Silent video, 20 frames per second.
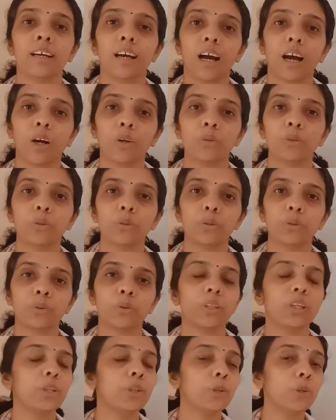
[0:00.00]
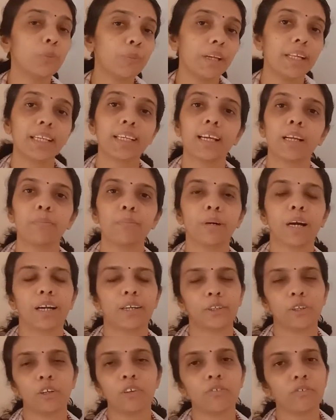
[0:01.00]
how to do the numerical
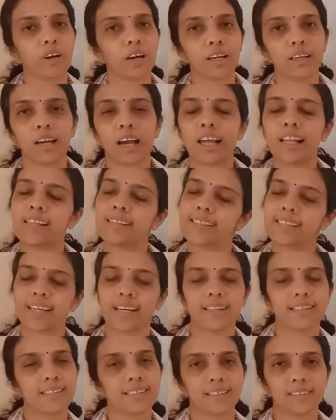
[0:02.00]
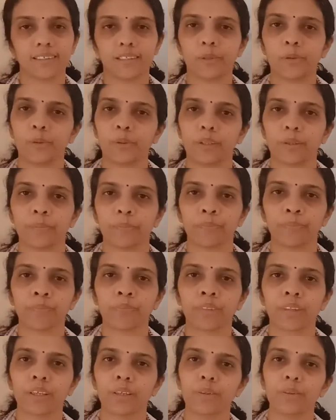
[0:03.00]
part of LCR circuit.
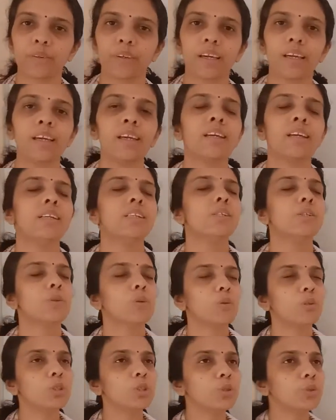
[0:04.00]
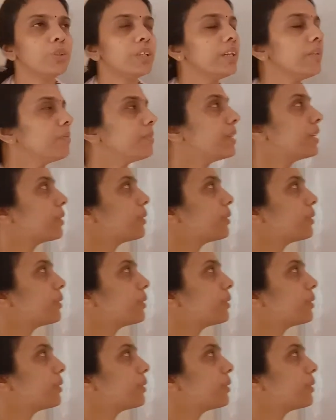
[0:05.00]
Okay, so today we are